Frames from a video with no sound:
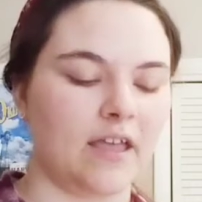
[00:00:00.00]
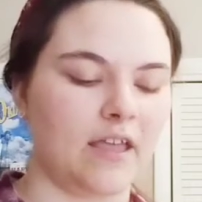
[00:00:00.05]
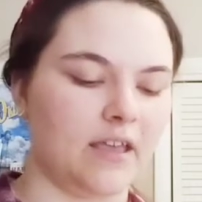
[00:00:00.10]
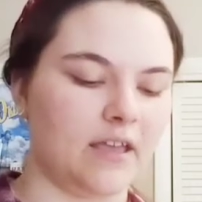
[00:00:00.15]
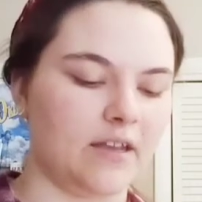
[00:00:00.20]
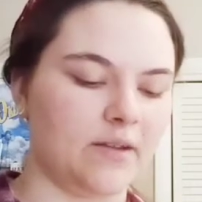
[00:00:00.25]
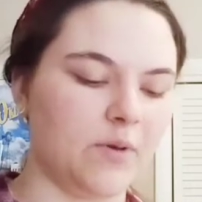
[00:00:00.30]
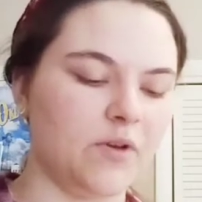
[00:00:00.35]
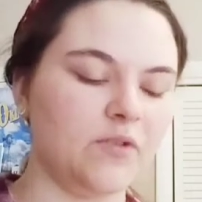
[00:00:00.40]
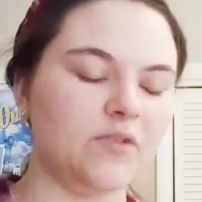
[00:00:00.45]

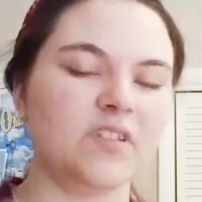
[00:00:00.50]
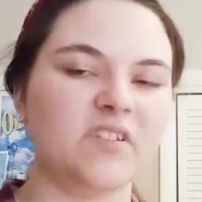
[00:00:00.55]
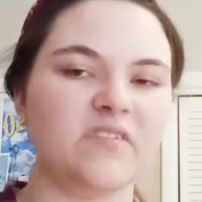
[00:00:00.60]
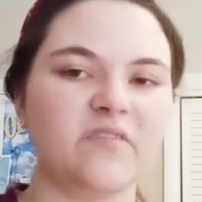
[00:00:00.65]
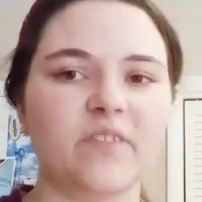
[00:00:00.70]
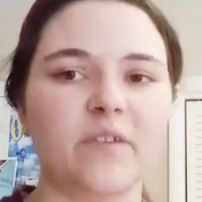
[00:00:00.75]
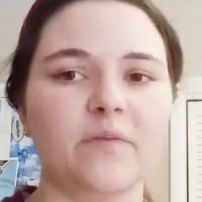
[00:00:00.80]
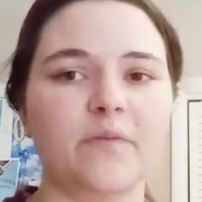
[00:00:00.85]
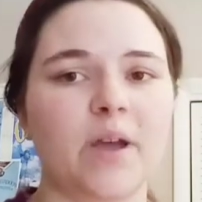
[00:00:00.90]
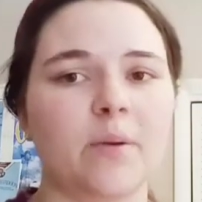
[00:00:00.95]
And most
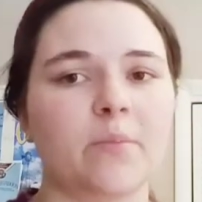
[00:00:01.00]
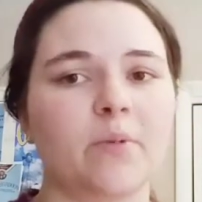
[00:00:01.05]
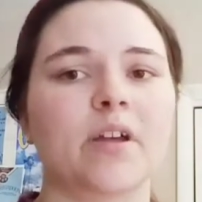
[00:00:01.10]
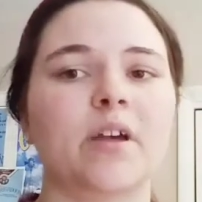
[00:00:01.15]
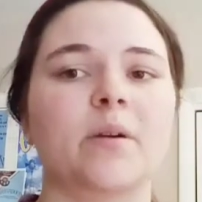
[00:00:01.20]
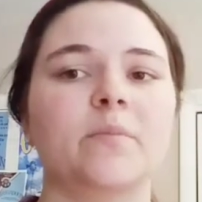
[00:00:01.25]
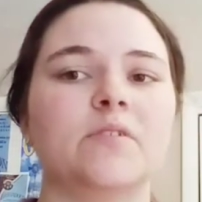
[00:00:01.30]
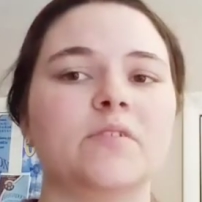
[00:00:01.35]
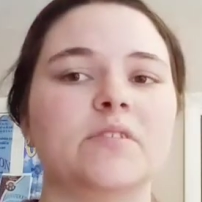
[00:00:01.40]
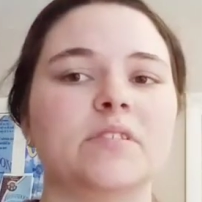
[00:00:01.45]
of the
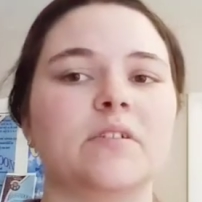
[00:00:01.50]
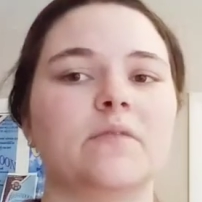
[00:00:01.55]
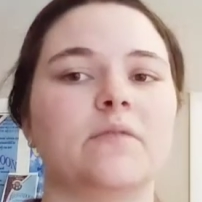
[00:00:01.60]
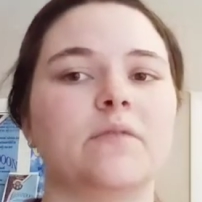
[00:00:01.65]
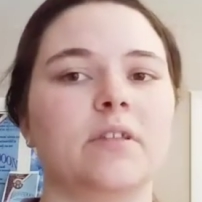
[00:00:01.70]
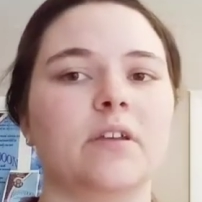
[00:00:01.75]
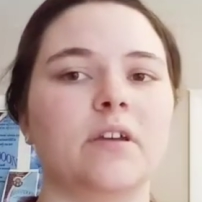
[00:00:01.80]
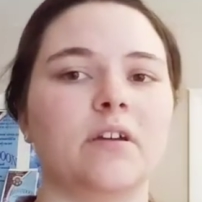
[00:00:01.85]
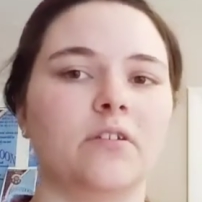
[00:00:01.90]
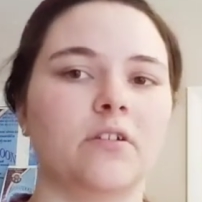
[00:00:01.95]
fabric I'm using
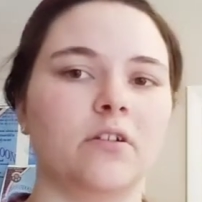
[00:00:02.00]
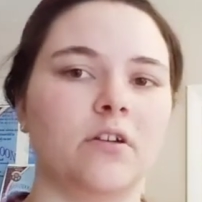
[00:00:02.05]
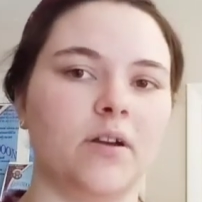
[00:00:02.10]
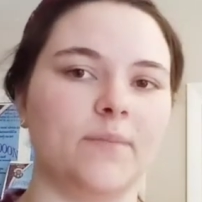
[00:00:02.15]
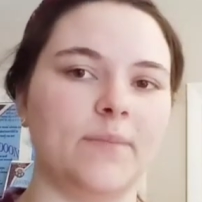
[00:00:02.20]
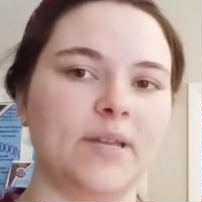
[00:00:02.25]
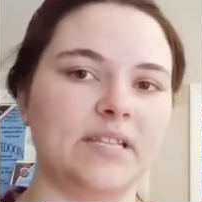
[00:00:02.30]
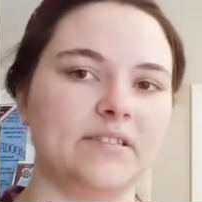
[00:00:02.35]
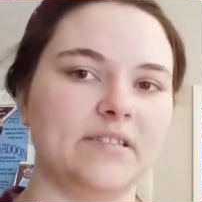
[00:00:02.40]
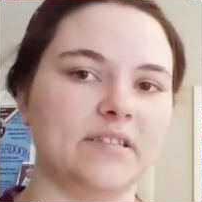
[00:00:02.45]
for the
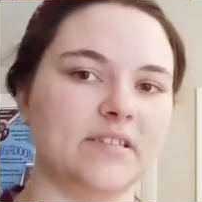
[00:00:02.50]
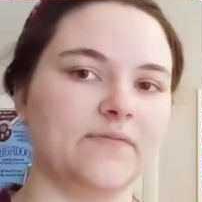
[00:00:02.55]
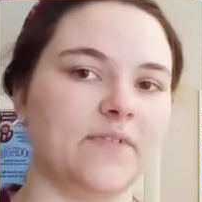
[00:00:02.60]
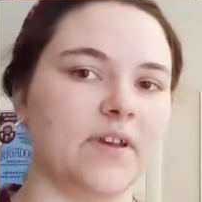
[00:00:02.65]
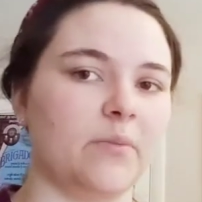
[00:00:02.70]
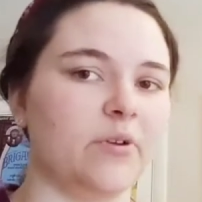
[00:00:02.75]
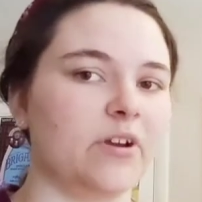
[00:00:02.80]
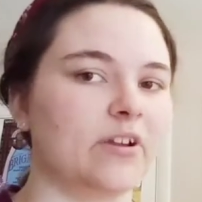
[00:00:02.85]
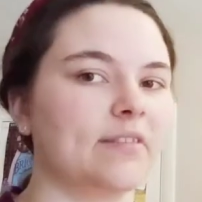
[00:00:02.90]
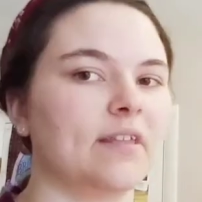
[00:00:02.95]
undergarments is
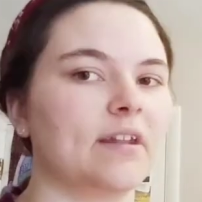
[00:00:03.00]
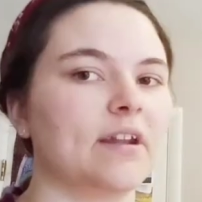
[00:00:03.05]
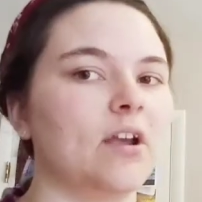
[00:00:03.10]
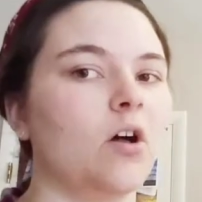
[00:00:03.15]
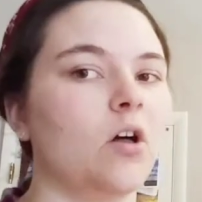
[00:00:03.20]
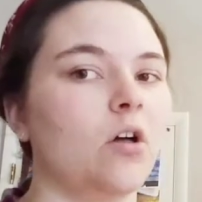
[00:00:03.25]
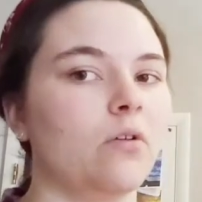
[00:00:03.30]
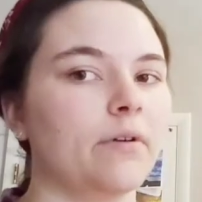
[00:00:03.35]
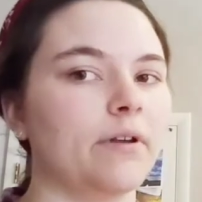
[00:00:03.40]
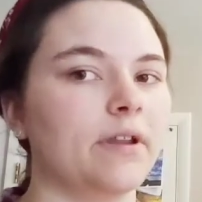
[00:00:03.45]
fabric that
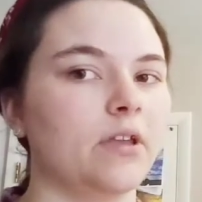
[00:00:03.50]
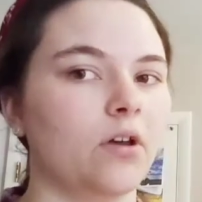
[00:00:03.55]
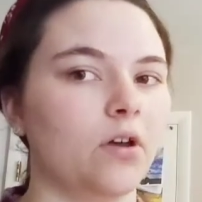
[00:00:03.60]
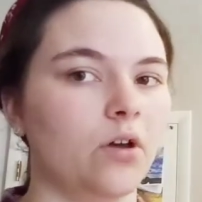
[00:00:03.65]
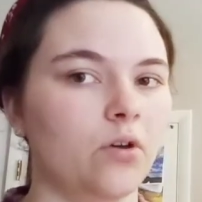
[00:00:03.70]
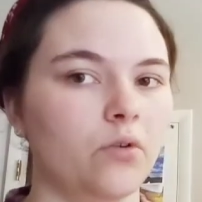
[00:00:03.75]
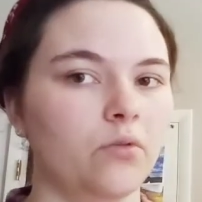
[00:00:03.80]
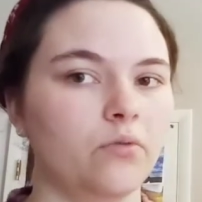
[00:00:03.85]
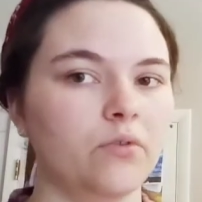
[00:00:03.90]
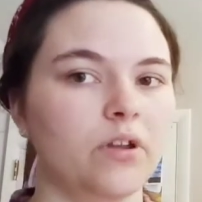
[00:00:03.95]
I already
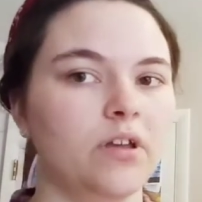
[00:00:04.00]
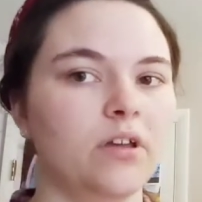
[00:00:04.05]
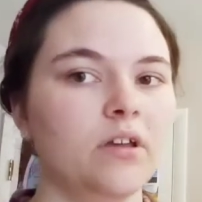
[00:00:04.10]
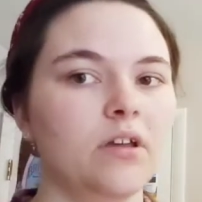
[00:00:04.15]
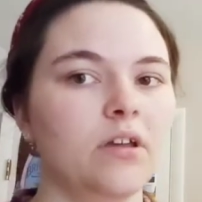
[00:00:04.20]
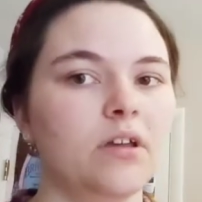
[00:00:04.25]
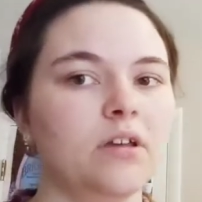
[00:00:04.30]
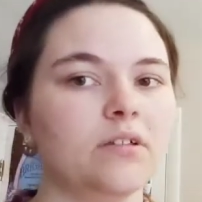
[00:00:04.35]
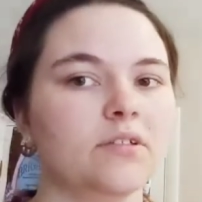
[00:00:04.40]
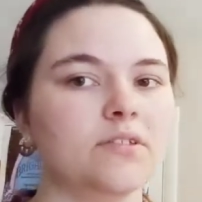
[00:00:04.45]
own.
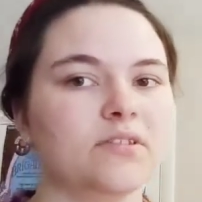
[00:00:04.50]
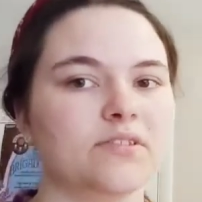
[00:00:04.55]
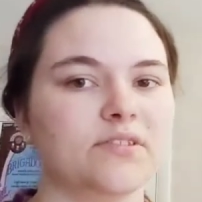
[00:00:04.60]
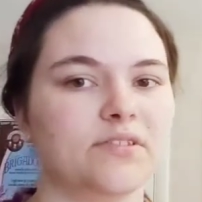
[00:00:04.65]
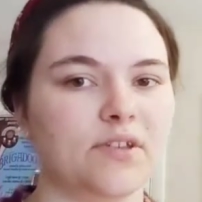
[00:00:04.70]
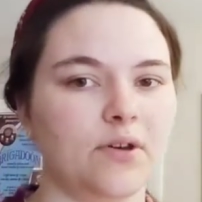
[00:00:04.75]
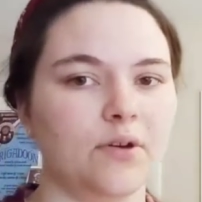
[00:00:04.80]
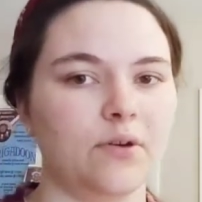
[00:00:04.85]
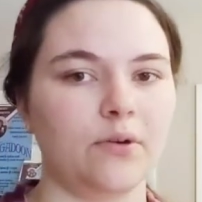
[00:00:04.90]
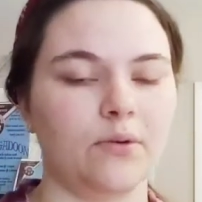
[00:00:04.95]

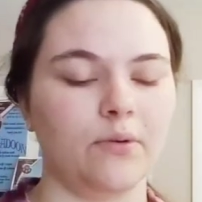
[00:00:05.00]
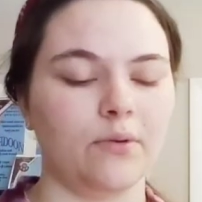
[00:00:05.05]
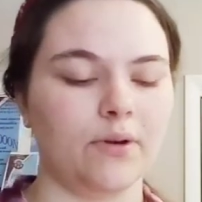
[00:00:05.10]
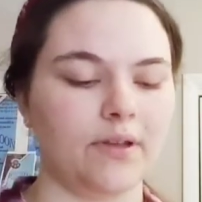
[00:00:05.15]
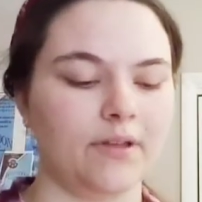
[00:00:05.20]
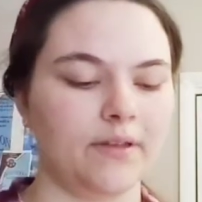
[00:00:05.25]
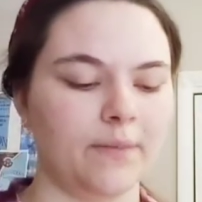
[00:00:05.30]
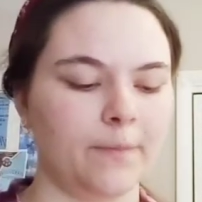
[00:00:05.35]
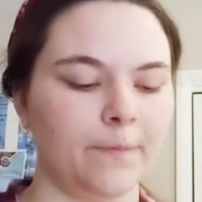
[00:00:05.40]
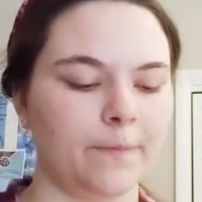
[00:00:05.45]

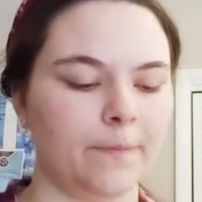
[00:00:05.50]
So